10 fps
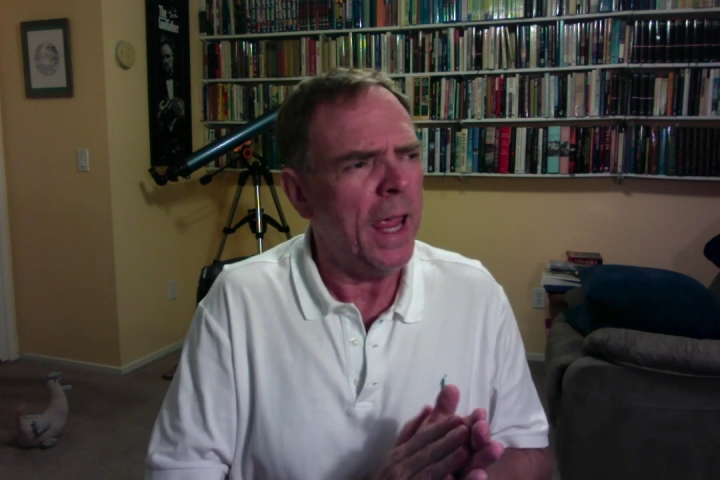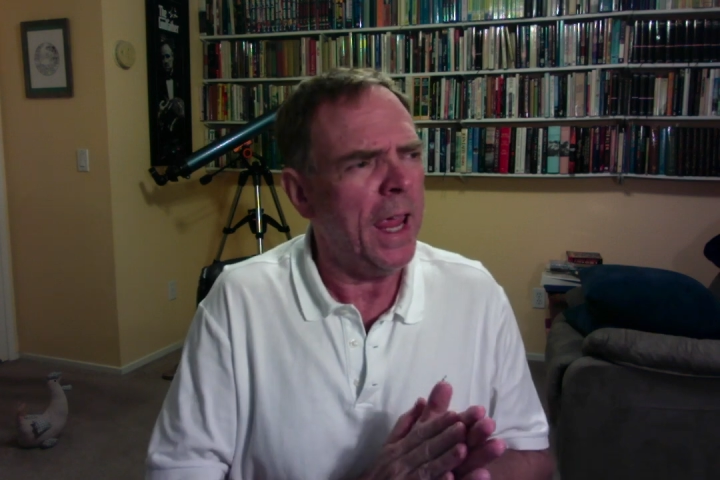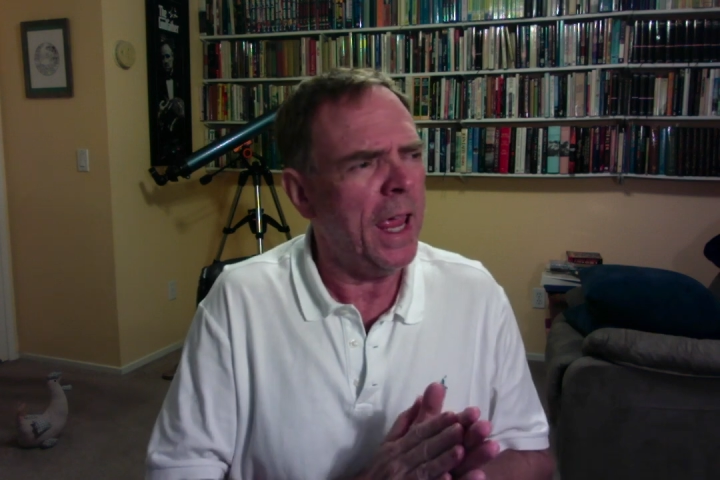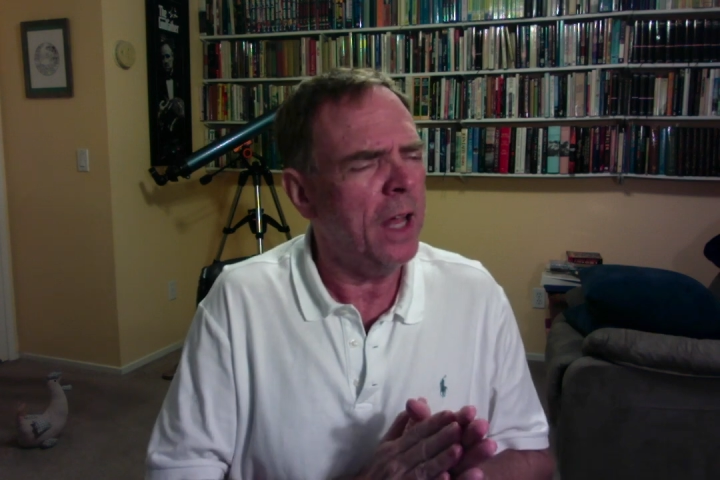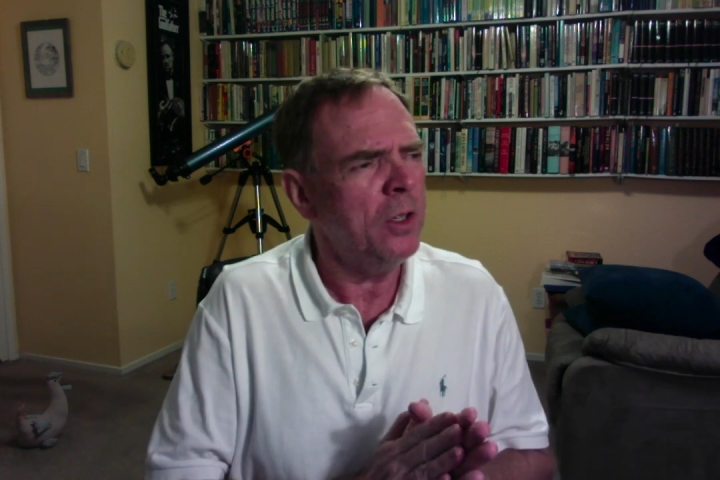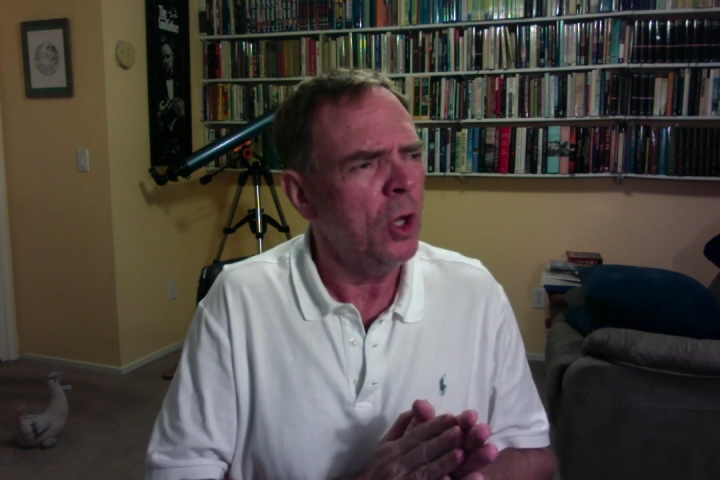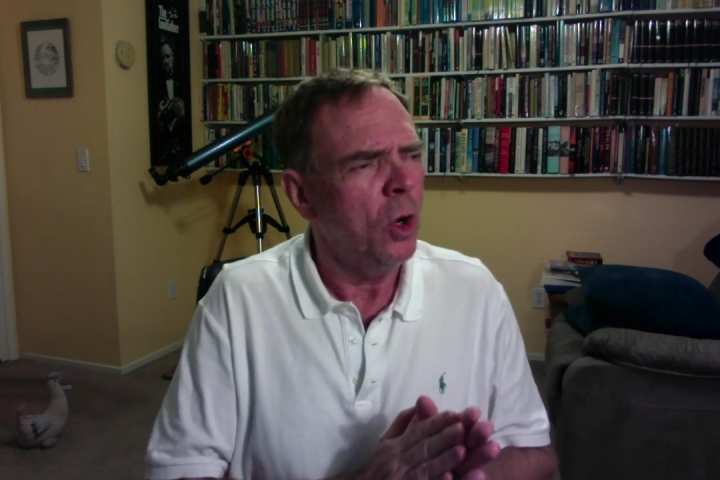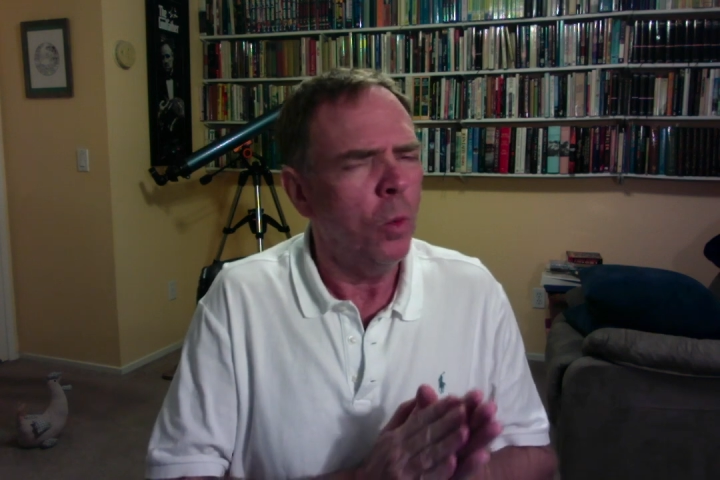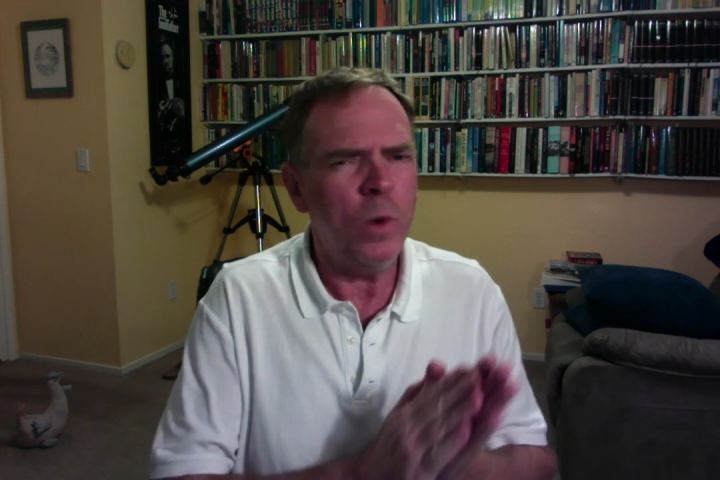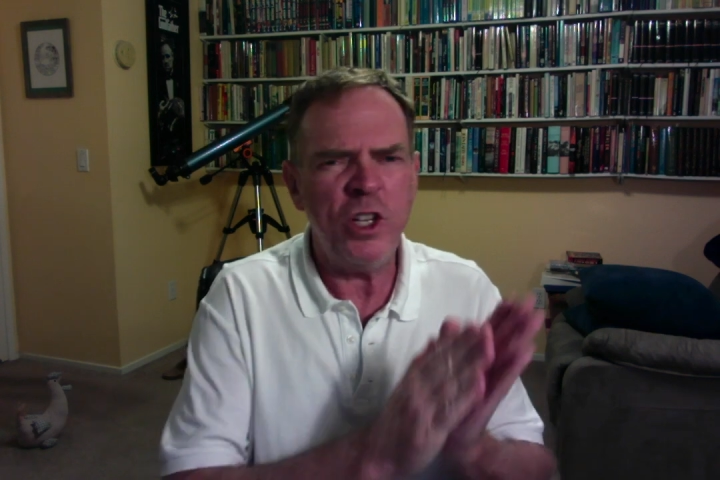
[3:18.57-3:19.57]
And
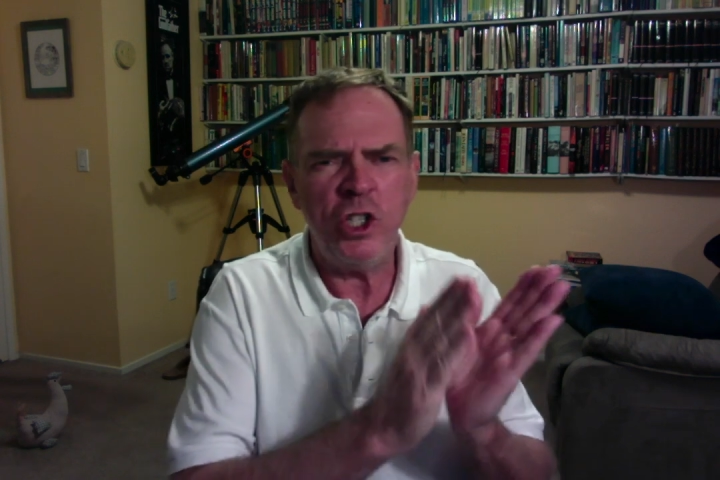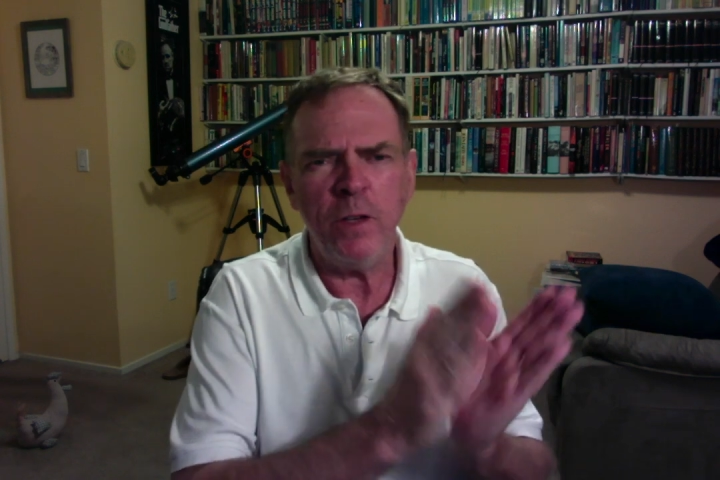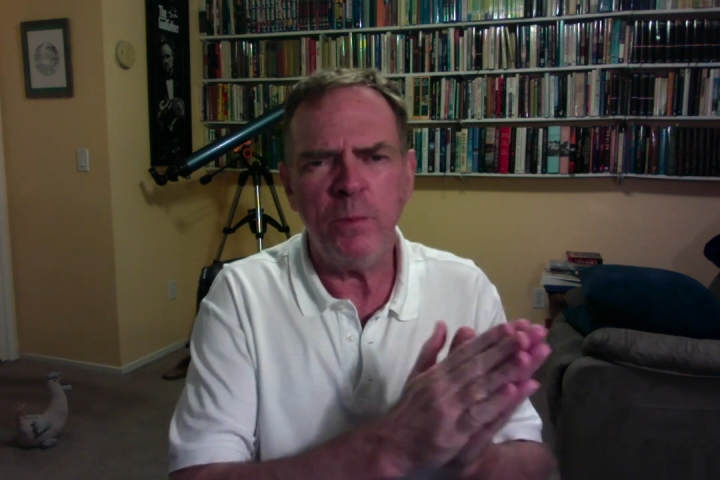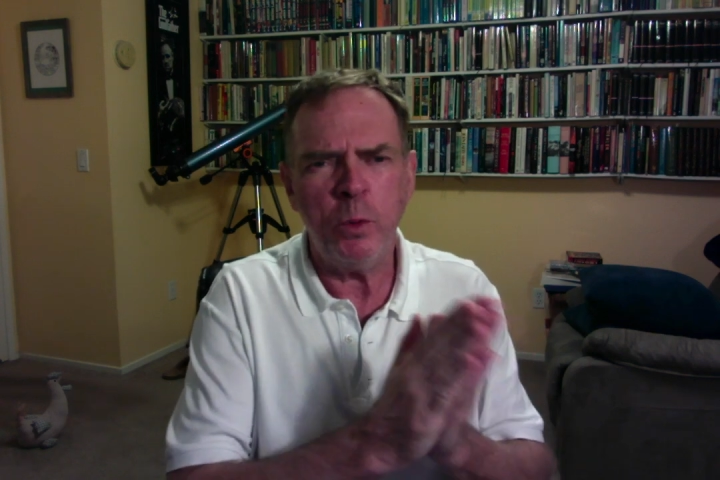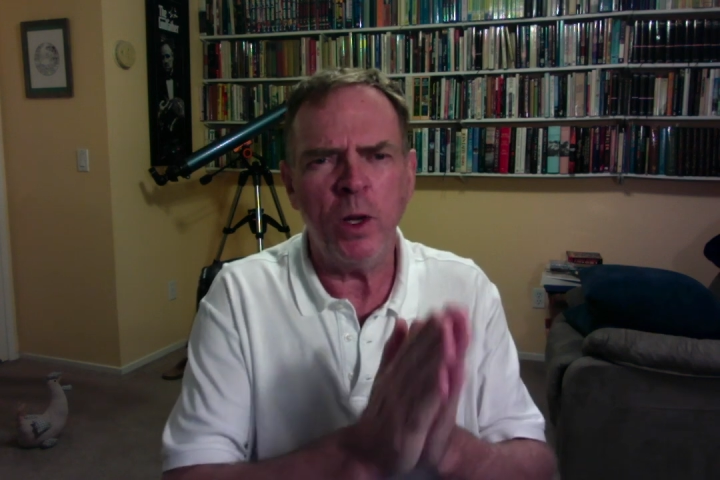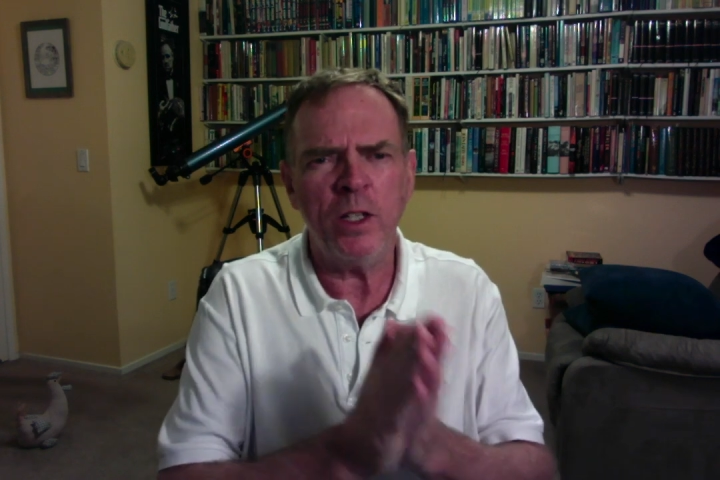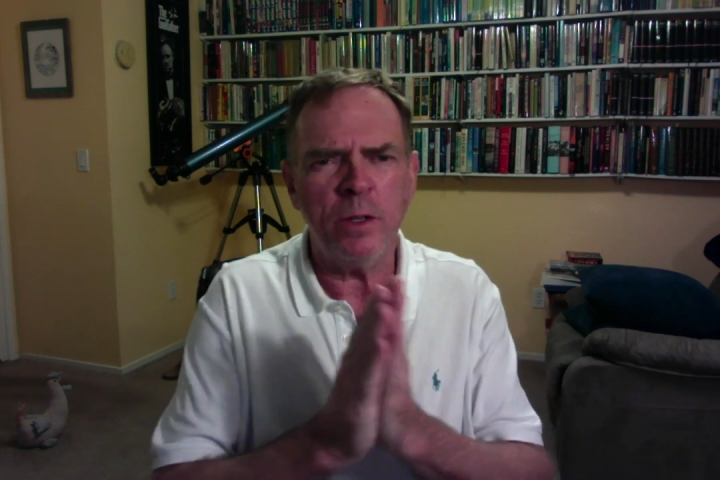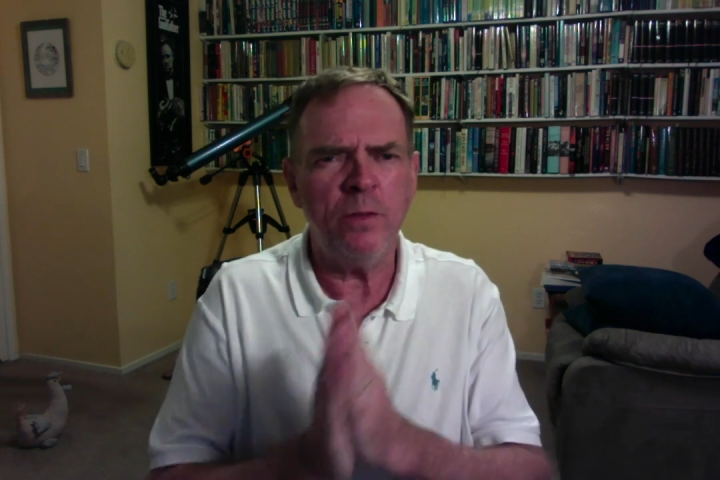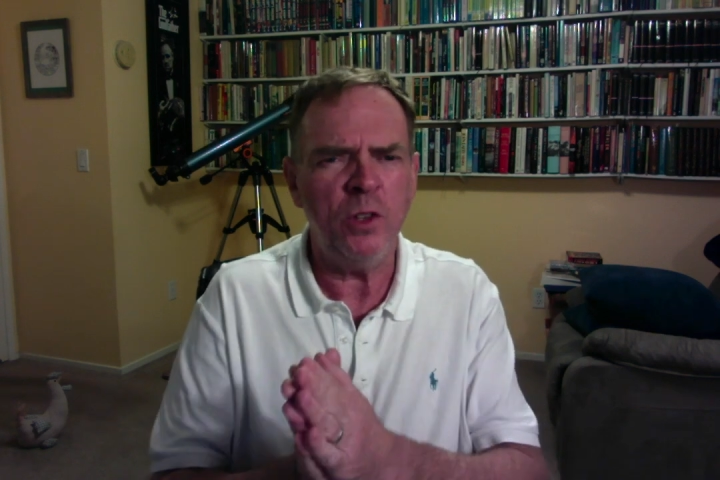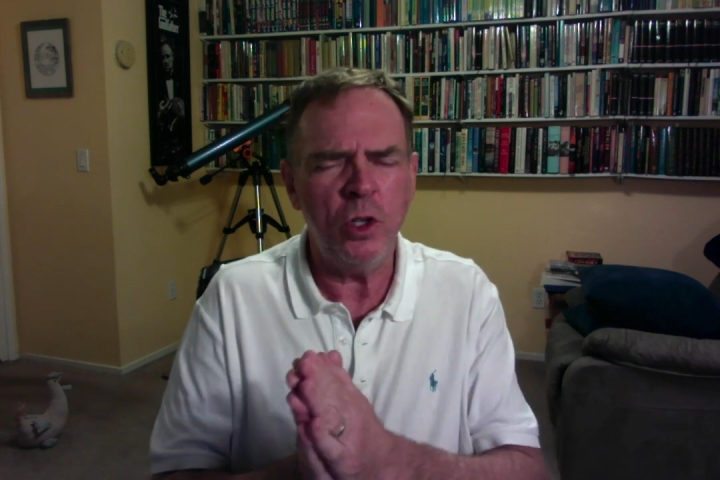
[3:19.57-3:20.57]
we shift points
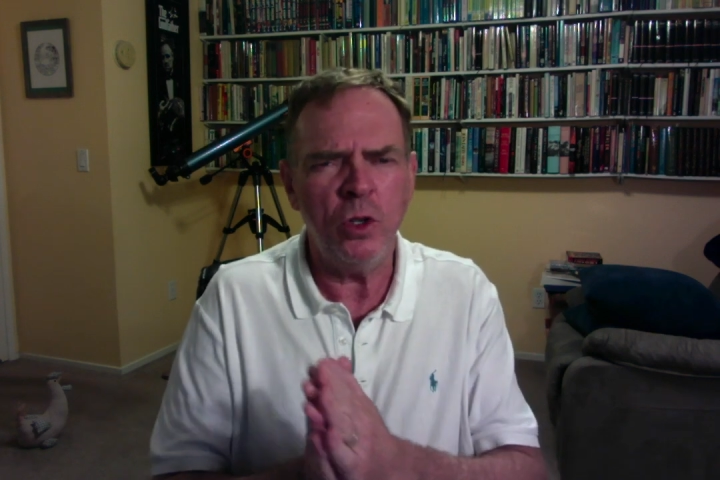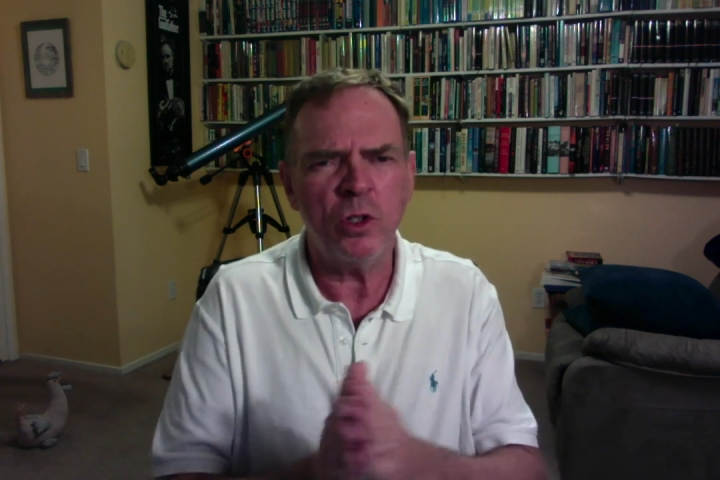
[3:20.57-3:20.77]
of view.